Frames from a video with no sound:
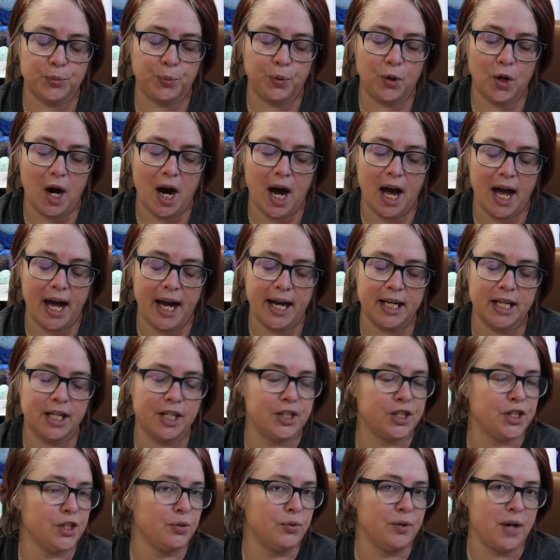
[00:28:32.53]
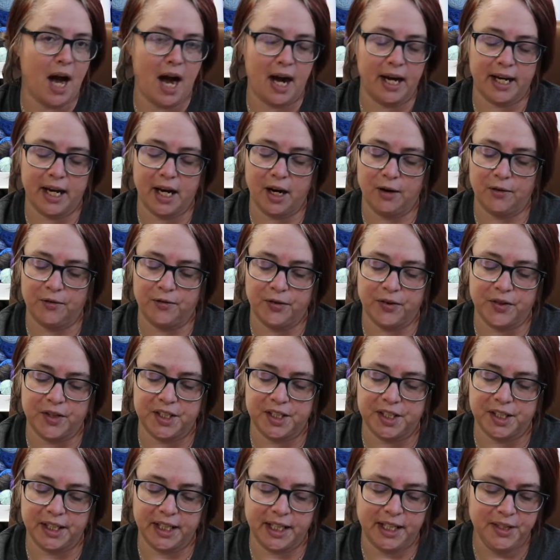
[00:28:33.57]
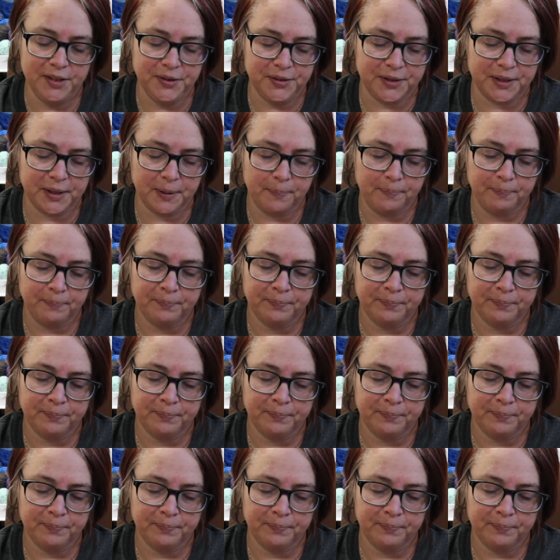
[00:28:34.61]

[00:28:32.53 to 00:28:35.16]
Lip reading: Pride do not care for the Denise.